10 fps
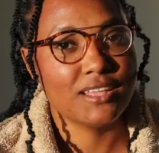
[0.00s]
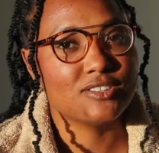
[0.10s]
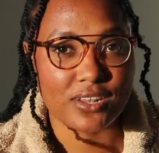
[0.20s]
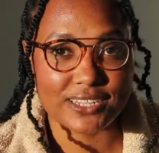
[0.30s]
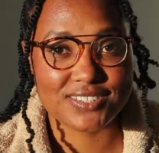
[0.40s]

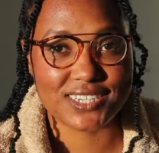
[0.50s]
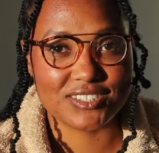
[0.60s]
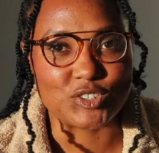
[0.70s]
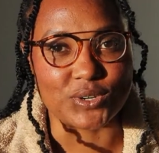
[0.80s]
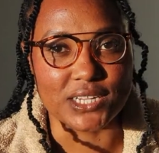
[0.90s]
So let's get
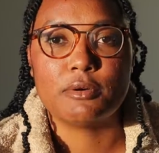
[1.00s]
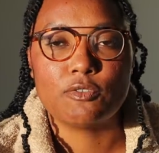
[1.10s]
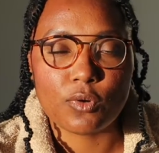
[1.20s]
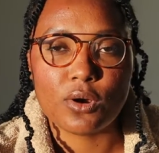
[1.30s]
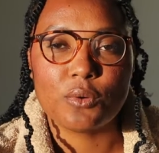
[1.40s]
into it.
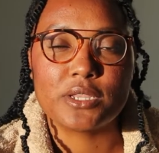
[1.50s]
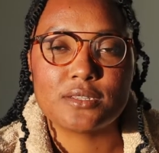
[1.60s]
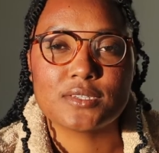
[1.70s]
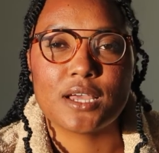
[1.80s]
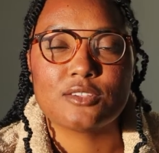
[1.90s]
Before we
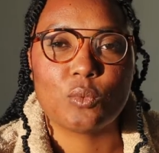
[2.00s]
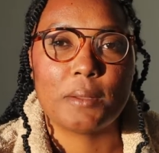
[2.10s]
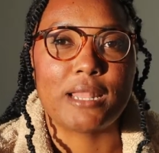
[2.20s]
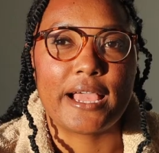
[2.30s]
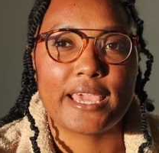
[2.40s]
discuss
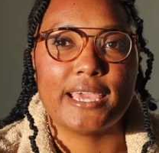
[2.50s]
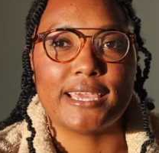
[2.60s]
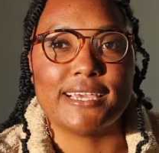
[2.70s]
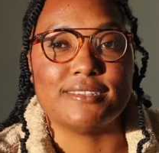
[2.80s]
what Black Cake